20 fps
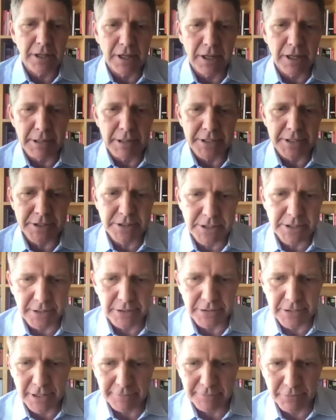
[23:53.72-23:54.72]
uh, a
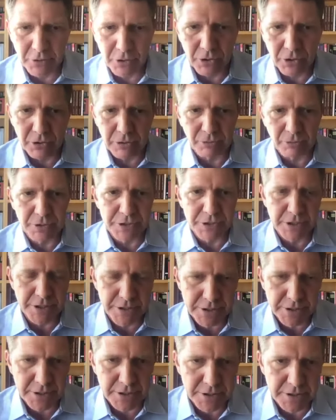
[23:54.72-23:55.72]
state level
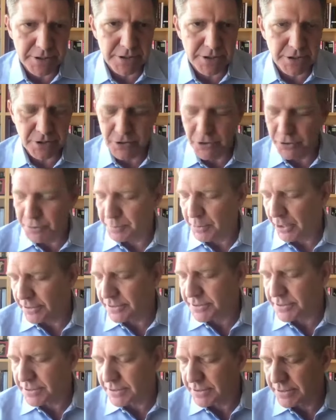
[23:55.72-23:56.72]
resistance to those
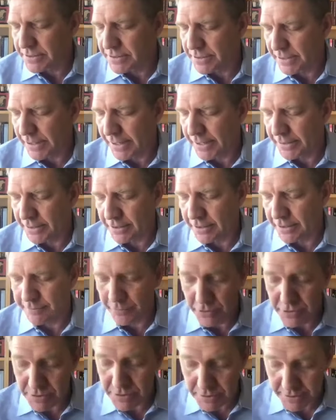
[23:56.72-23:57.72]
policies. And
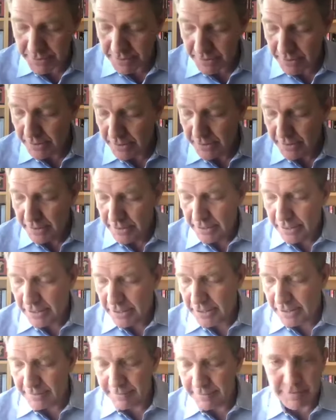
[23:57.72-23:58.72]
conversely,
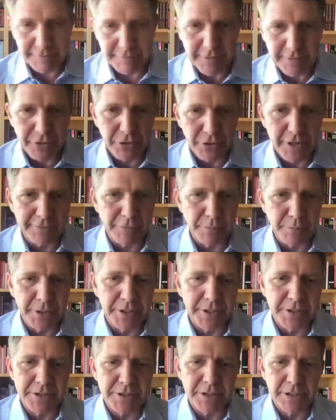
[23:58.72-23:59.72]
uh, if the federal
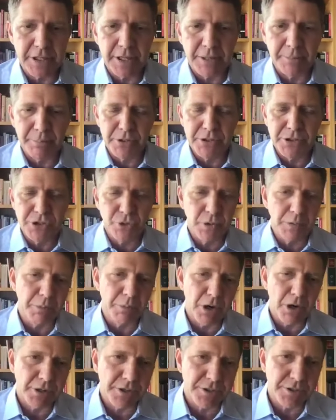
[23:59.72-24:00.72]
government is uh, pursuing
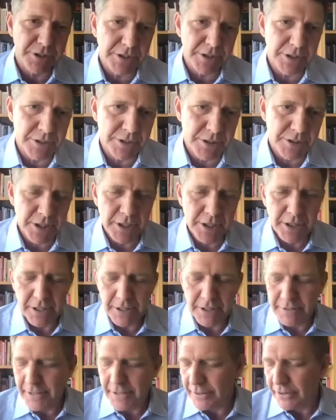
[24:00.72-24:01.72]
policies
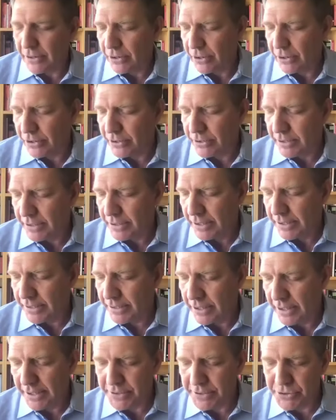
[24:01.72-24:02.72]
that are uh,
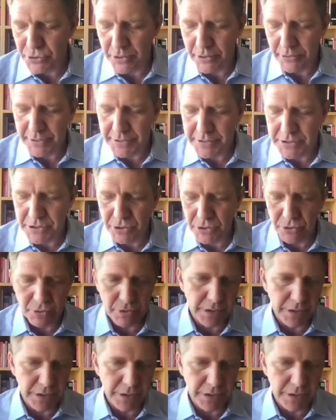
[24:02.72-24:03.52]
contrary to